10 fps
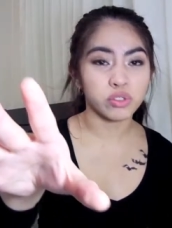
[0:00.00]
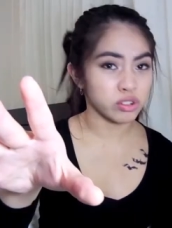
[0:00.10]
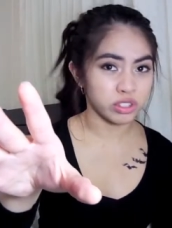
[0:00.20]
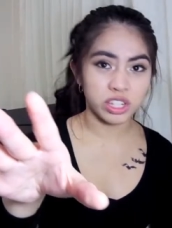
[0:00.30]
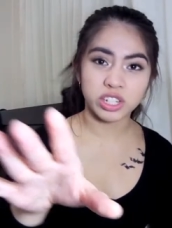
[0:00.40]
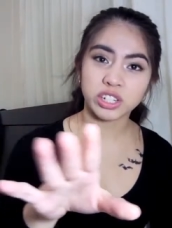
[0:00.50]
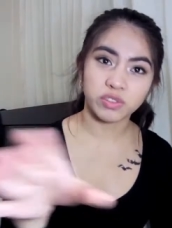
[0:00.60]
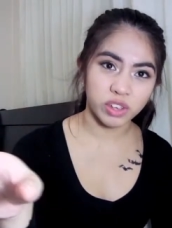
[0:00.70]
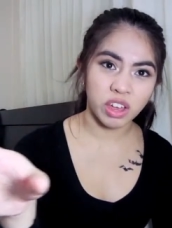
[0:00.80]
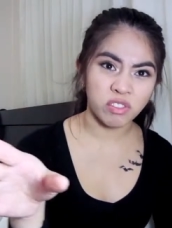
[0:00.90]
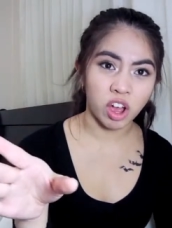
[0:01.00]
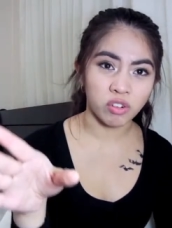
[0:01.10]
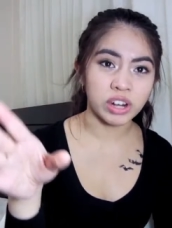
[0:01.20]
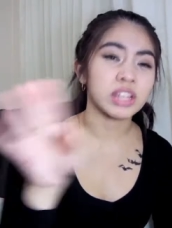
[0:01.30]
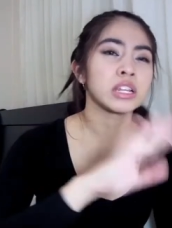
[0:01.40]
for Allegiant if you have
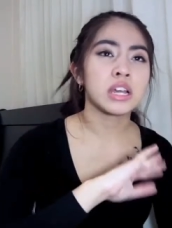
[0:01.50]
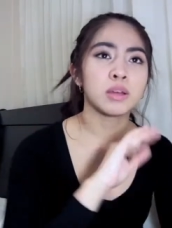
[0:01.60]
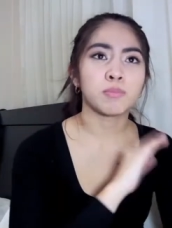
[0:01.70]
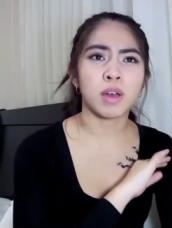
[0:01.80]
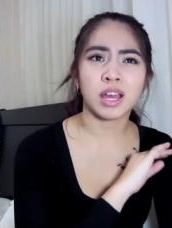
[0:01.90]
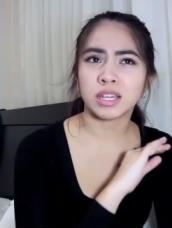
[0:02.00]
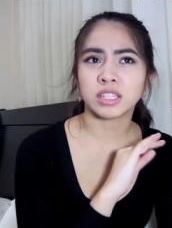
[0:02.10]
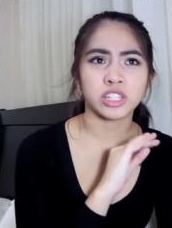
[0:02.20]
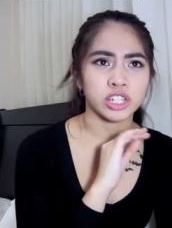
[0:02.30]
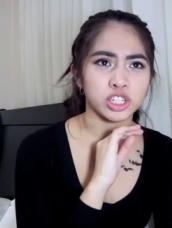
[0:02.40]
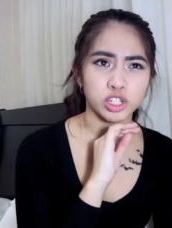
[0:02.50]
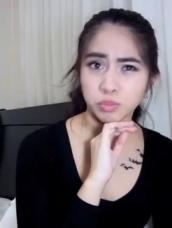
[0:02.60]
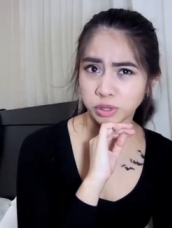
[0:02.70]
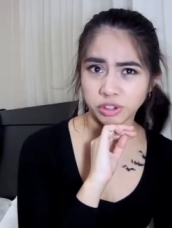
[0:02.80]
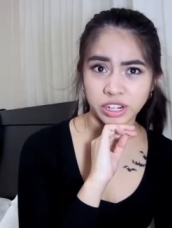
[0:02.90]
not read it. I suggest you
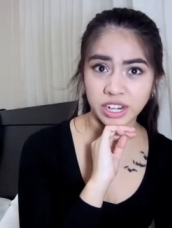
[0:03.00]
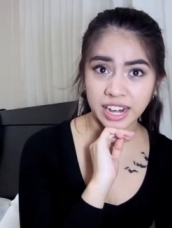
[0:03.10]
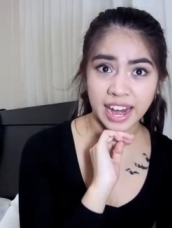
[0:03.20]
mute it